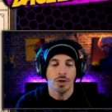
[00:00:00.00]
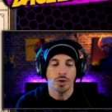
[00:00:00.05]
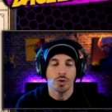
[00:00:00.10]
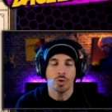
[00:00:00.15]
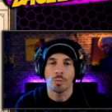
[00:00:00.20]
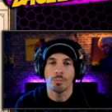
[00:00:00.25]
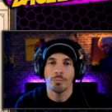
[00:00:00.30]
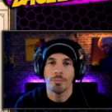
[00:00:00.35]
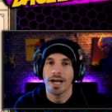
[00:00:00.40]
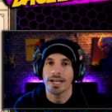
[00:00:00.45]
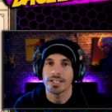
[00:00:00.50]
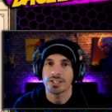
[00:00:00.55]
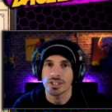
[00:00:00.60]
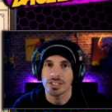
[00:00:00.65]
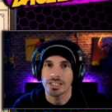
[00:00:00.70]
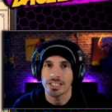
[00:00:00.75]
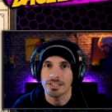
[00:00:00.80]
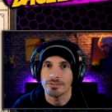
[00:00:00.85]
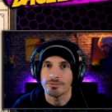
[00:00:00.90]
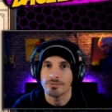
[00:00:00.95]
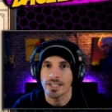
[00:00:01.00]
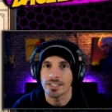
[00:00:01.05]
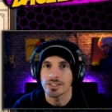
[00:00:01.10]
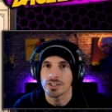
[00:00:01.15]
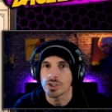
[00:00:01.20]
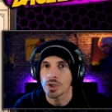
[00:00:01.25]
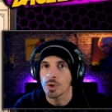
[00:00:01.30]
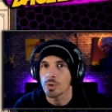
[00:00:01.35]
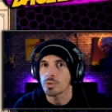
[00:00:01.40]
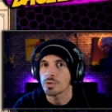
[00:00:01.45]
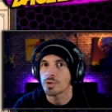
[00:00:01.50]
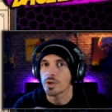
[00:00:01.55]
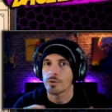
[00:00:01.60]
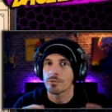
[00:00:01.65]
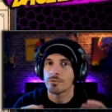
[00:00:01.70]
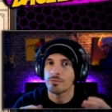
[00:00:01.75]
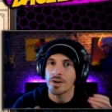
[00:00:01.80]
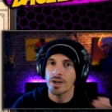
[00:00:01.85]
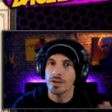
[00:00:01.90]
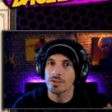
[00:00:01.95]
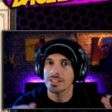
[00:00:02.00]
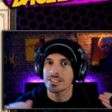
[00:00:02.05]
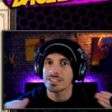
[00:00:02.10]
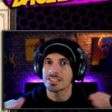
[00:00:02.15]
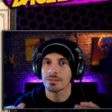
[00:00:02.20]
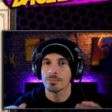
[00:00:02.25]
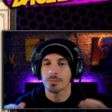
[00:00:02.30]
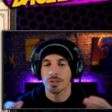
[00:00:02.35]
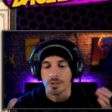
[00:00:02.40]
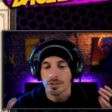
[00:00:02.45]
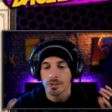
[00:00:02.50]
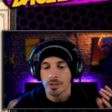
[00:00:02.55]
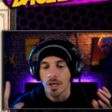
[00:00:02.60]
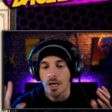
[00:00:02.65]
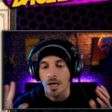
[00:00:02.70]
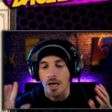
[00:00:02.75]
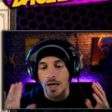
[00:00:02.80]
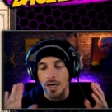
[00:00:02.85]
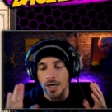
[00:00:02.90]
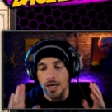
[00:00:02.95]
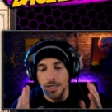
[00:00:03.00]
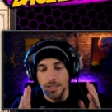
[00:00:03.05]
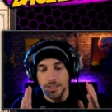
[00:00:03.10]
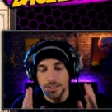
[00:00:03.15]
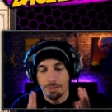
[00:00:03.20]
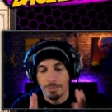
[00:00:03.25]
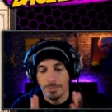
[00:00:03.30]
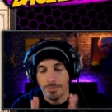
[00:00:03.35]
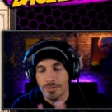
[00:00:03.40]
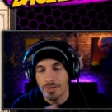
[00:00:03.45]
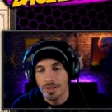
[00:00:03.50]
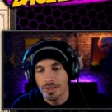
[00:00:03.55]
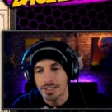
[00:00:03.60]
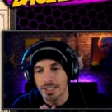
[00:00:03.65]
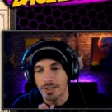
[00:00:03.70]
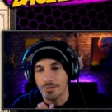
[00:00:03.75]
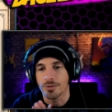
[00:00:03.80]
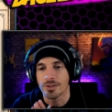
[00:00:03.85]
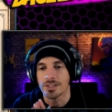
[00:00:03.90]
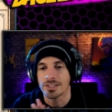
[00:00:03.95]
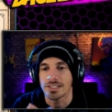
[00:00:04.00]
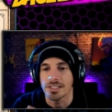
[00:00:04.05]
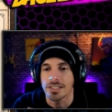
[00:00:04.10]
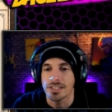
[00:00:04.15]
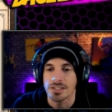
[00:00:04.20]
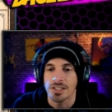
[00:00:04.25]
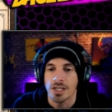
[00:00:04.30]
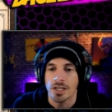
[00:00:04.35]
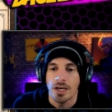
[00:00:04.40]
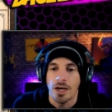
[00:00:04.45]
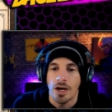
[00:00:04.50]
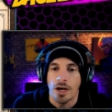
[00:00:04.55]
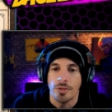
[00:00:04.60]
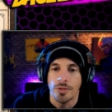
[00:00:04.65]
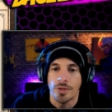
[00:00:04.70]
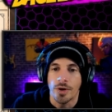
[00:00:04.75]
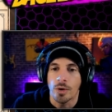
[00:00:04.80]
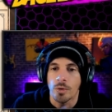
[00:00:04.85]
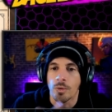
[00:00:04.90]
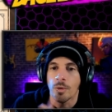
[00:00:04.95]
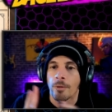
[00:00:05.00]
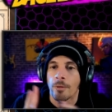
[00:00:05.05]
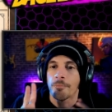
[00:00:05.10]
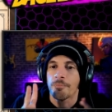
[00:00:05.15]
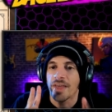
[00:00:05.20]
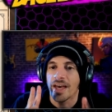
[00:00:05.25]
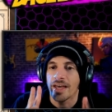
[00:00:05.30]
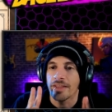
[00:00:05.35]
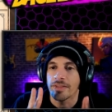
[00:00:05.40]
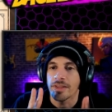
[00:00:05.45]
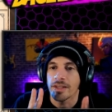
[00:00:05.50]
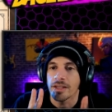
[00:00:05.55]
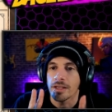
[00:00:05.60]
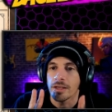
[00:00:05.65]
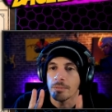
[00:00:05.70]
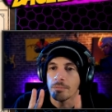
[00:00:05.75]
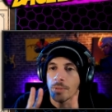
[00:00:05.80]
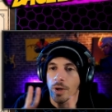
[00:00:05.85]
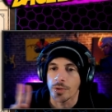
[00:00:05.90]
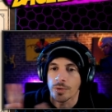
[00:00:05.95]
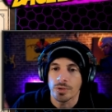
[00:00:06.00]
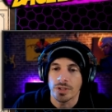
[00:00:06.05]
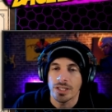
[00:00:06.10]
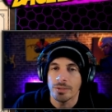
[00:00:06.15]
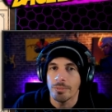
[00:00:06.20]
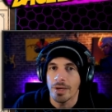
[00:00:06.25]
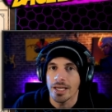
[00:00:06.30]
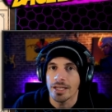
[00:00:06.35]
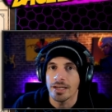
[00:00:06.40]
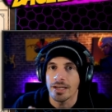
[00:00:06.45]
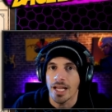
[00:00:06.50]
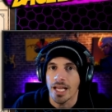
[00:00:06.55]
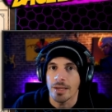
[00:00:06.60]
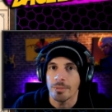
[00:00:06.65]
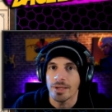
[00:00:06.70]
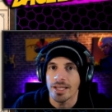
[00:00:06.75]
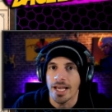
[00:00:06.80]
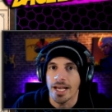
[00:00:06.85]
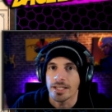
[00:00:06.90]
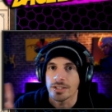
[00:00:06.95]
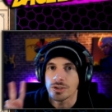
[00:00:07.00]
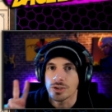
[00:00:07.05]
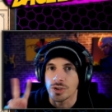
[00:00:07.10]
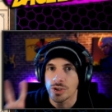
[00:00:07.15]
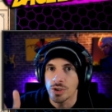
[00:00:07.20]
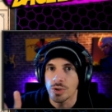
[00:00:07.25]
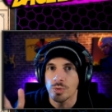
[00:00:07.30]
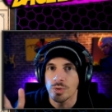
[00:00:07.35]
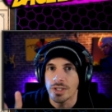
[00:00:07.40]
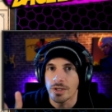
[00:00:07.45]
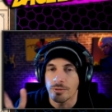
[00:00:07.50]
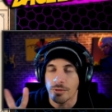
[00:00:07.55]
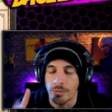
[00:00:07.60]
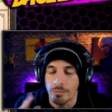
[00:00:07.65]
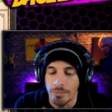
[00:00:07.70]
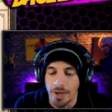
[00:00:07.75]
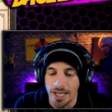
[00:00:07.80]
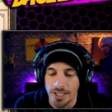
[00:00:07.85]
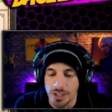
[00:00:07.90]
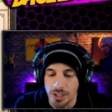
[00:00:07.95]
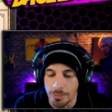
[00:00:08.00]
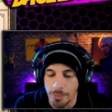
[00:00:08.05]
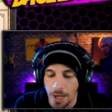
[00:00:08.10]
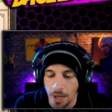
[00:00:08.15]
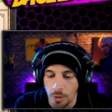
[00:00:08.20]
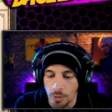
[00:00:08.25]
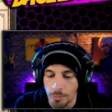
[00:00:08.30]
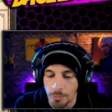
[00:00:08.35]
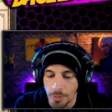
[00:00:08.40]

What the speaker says: your magic defense. So they're fairly similar. The difference is, though, that the Motherly Maiden Amy has 2 different magic power